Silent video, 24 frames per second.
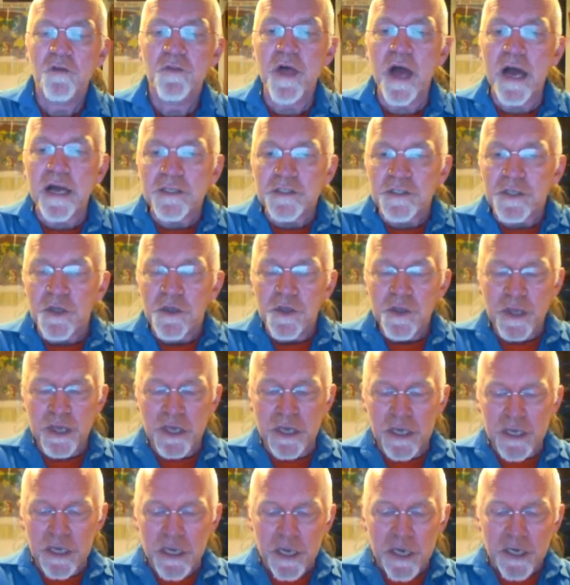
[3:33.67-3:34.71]
that
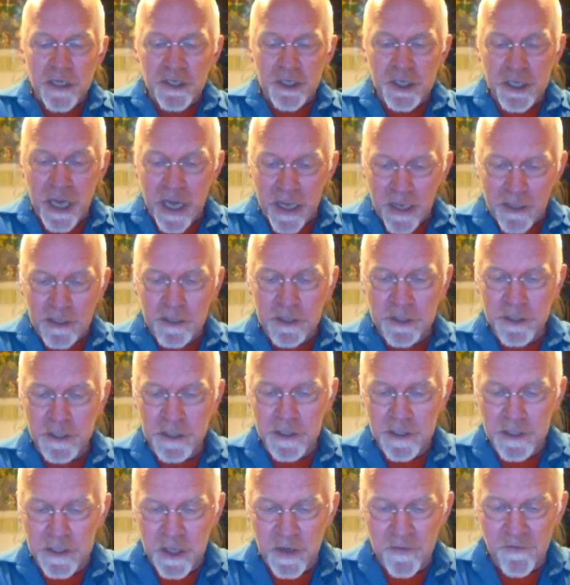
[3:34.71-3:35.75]
the
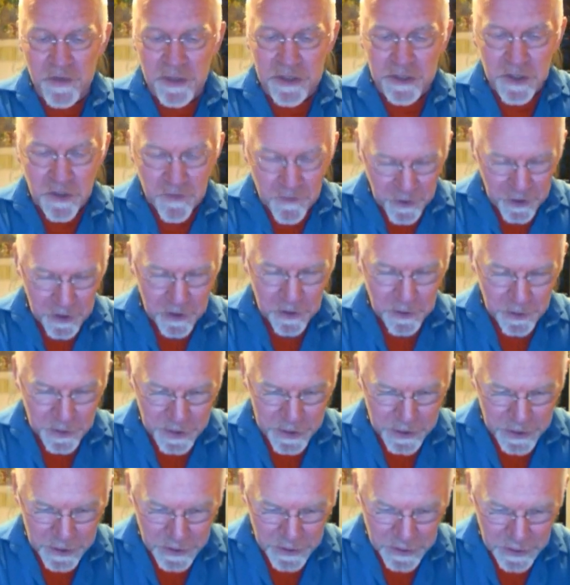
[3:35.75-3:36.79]
challenges and the
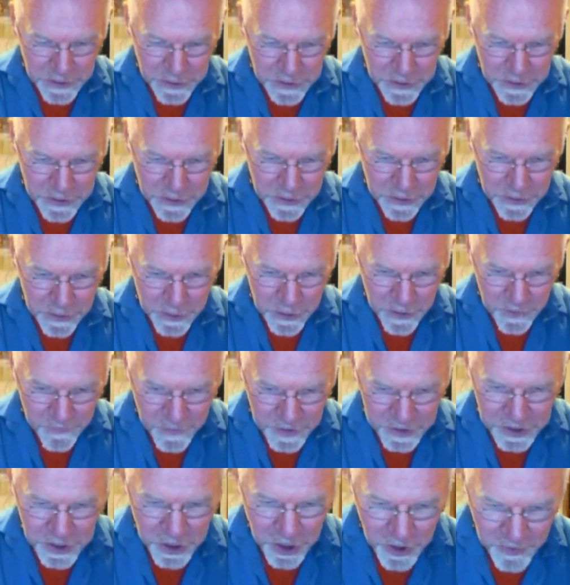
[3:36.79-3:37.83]
difficulties
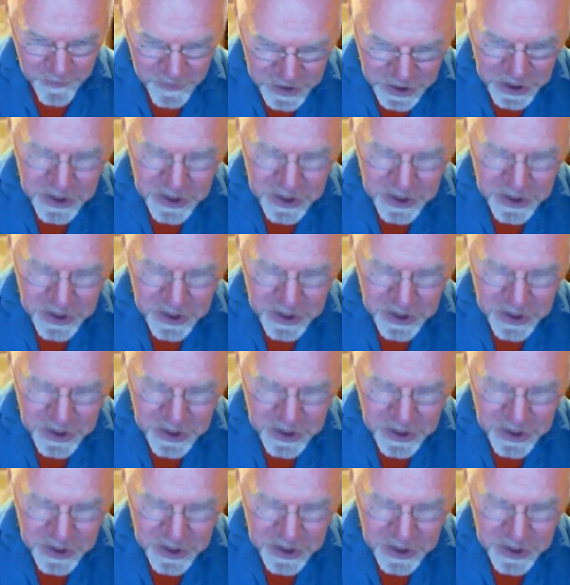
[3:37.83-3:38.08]
that I've